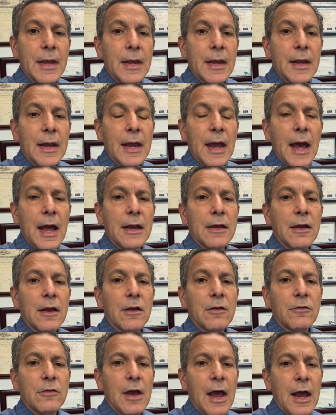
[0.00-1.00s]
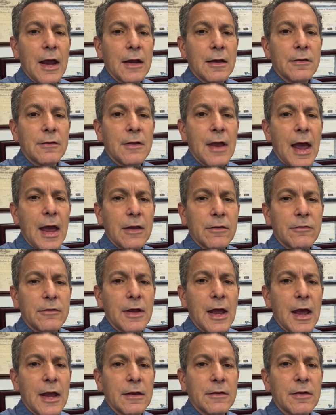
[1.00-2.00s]
Get checked.
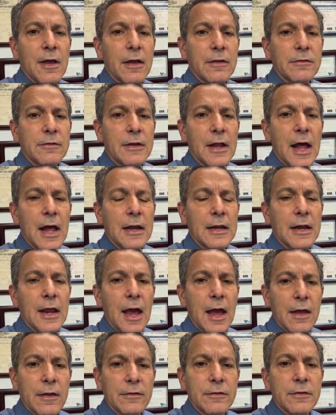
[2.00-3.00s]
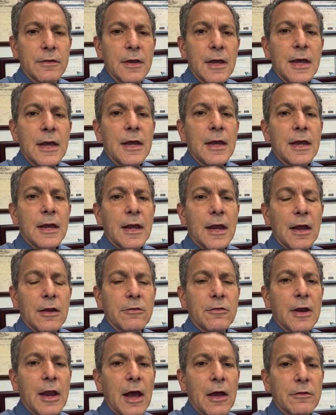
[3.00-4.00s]
Hashtag test not guess. Get
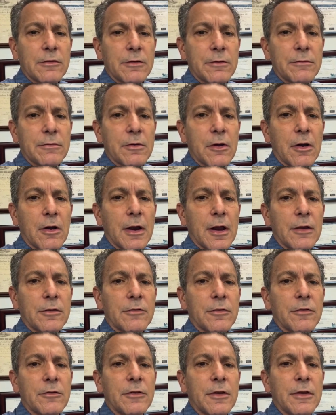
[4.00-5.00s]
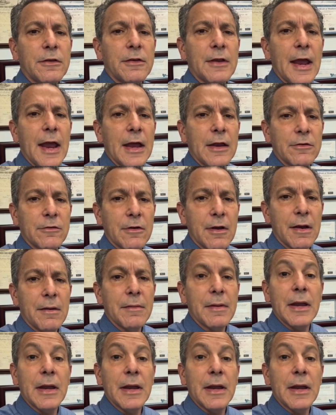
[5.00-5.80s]
your calcium score. Get your CT angiogram.